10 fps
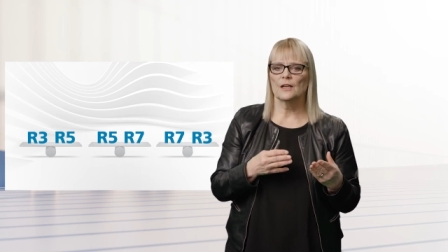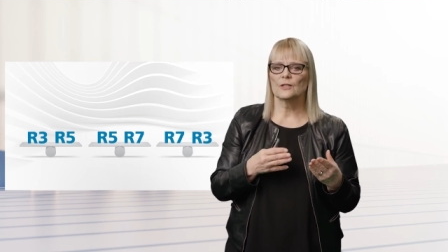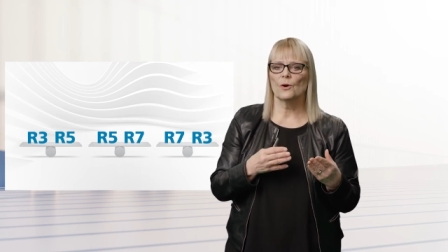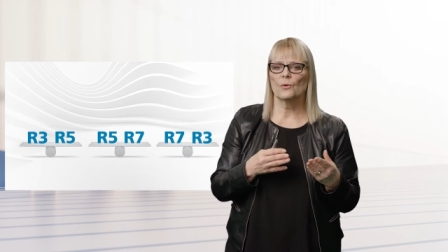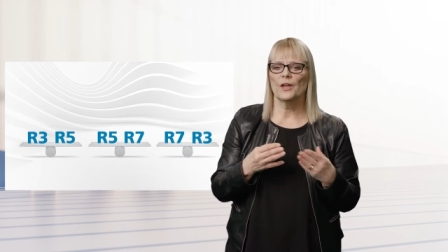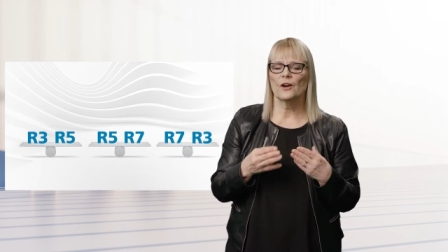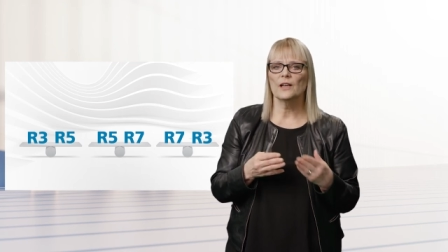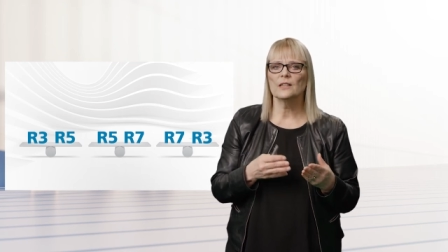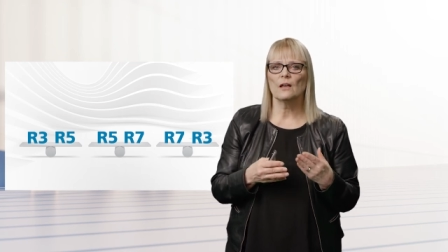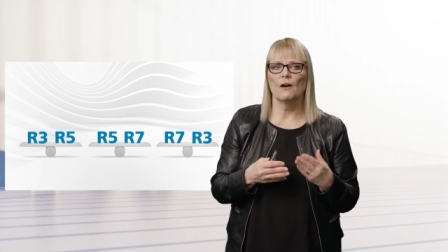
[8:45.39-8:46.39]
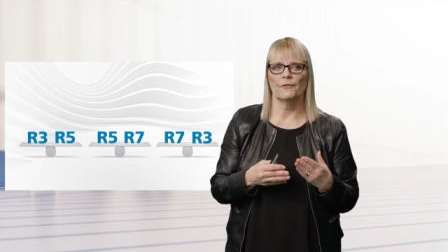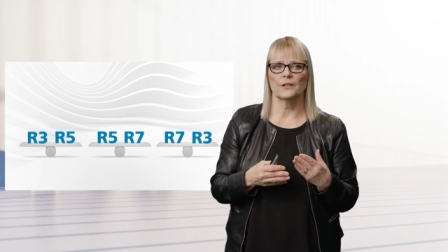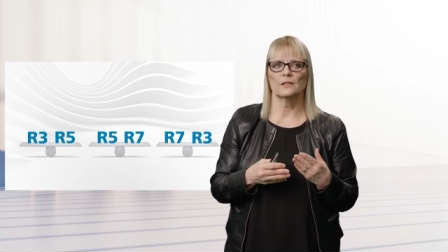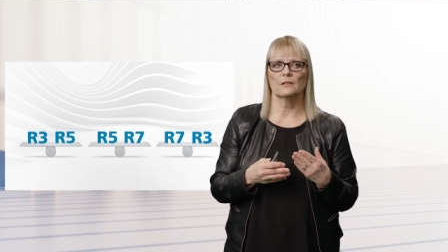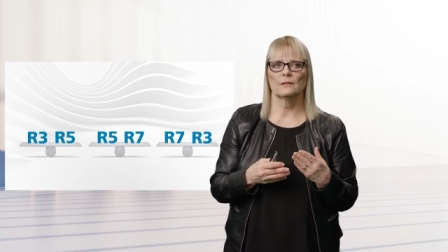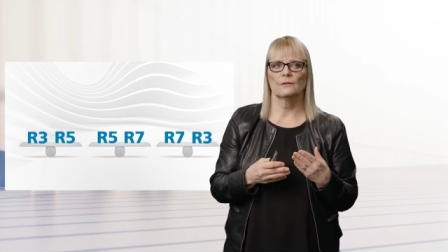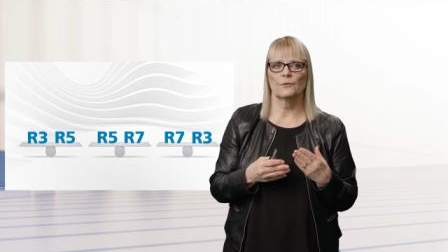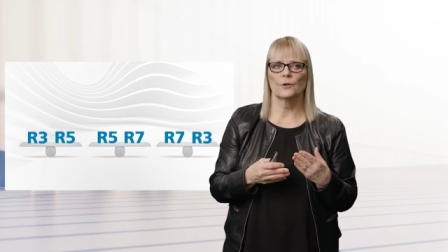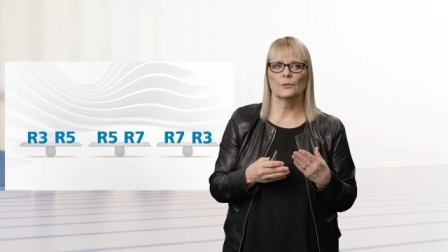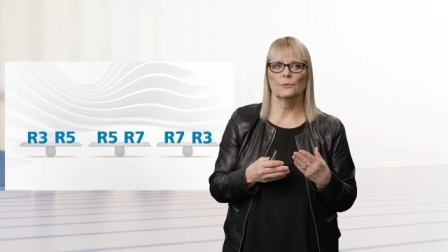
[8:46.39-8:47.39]
So there is a fit
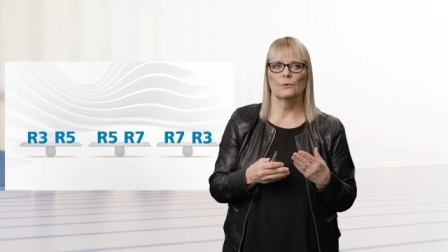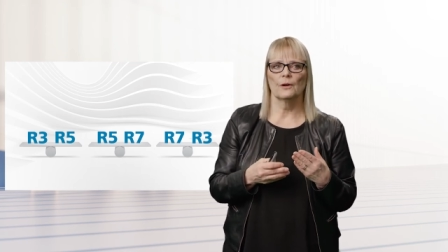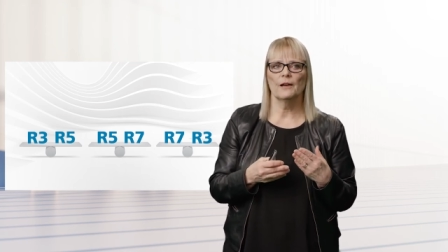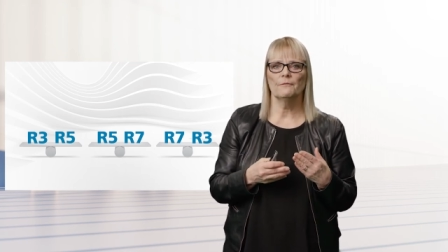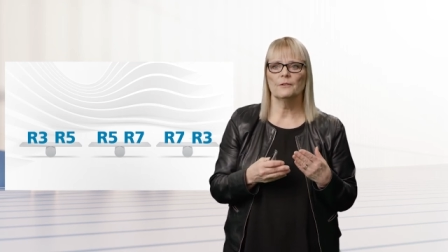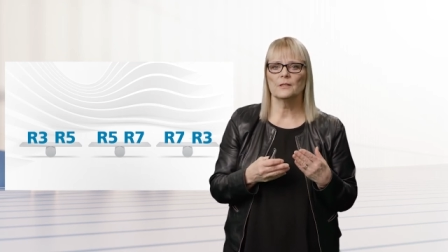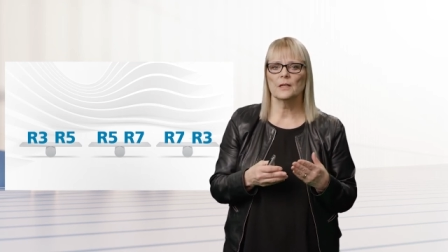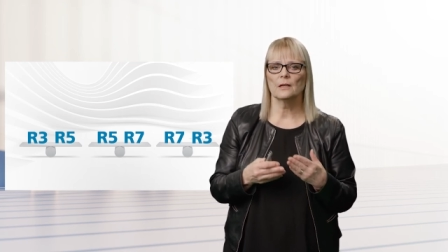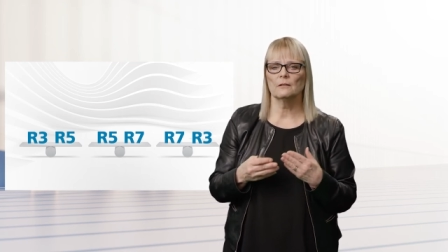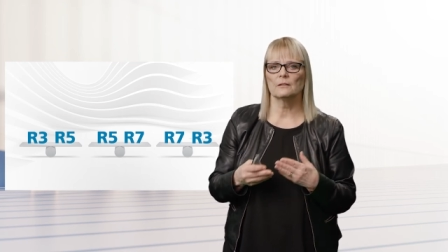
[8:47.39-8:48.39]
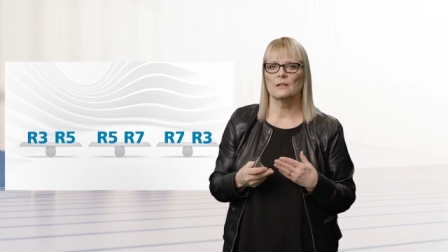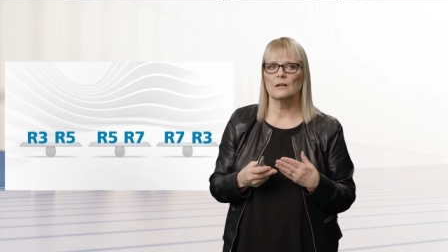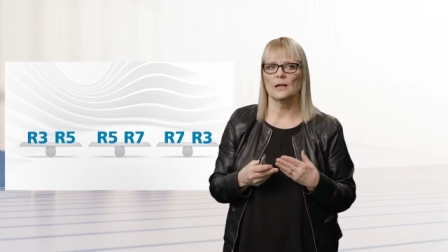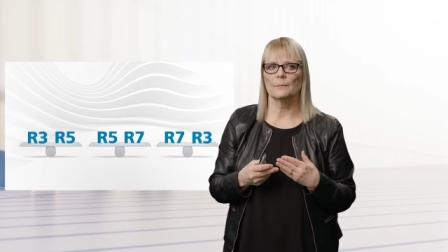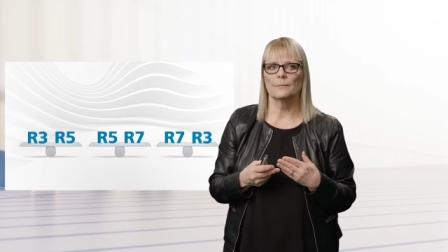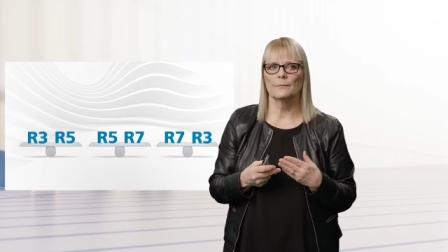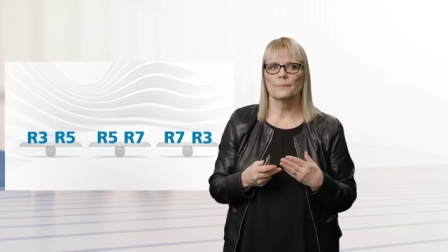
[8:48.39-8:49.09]
for you every single time.